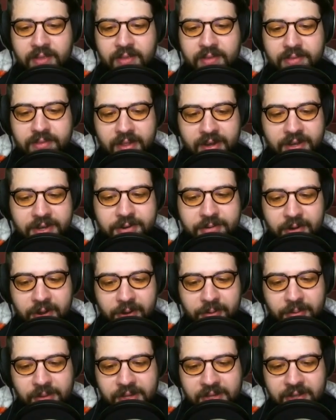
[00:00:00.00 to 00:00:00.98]
There you
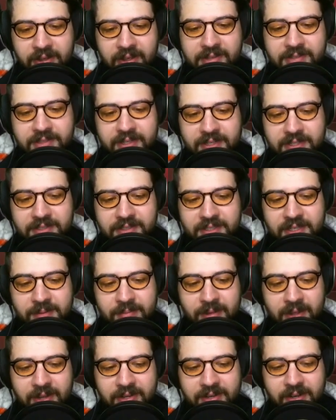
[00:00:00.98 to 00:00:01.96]
are, WiLLo. As you can
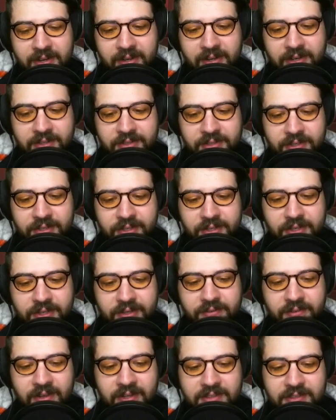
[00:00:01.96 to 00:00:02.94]
see, my dear, I took
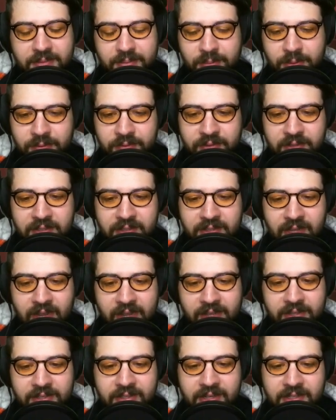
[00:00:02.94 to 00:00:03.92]
your advice and moved to this
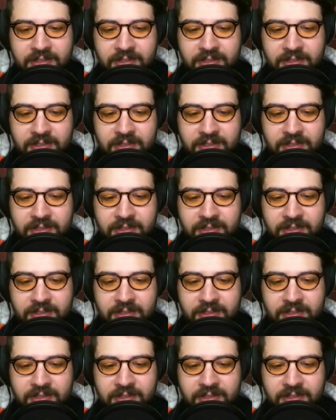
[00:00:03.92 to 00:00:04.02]
island.